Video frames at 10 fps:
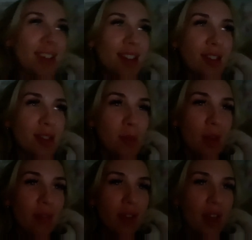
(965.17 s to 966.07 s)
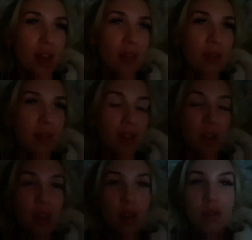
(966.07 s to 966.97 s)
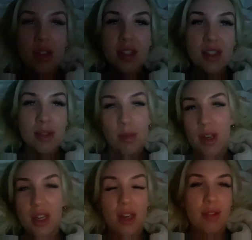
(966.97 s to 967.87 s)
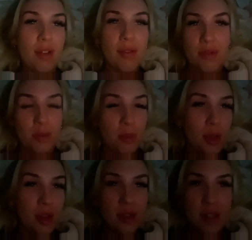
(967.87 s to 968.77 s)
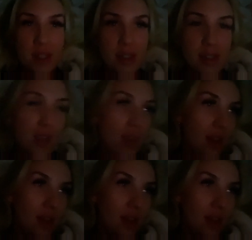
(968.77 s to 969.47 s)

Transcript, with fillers: It's my fave. This has been an eventful birthday, to say the